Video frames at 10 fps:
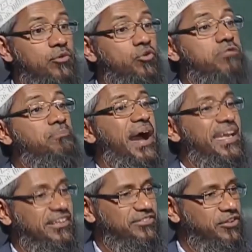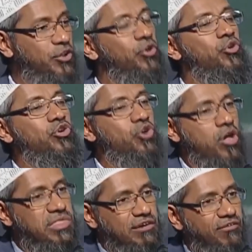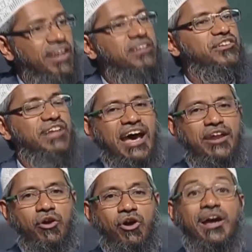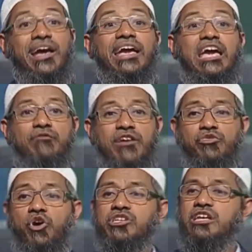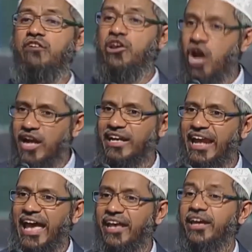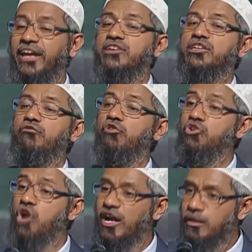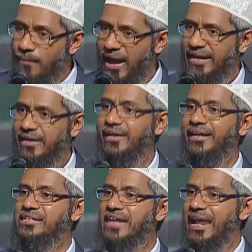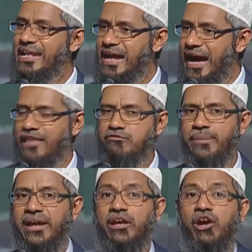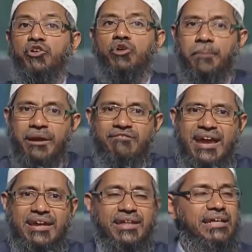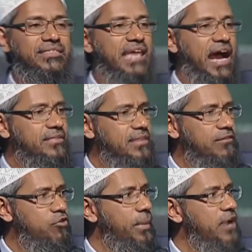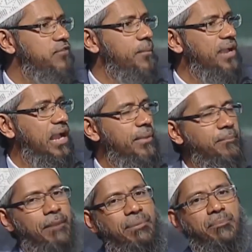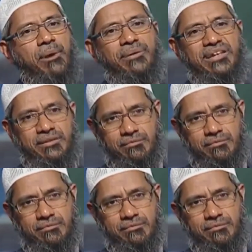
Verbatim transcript: who's pious, who knows the world scenario, even though she will not like, she would not mind sharing a husband to prevent the other woman from becoming public property.